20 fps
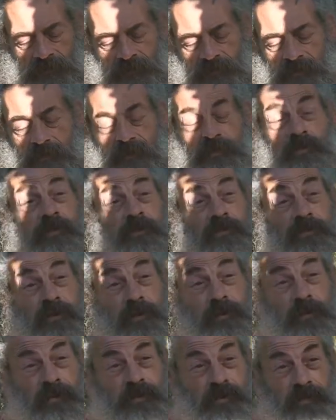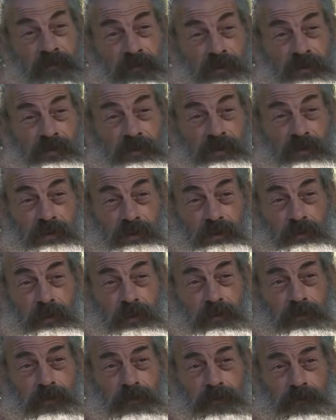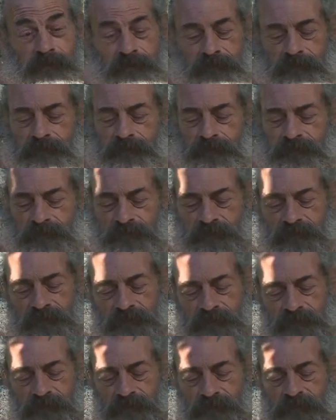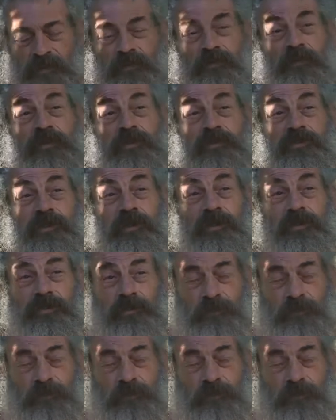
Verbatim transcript: And there's so much division in the world. What is God?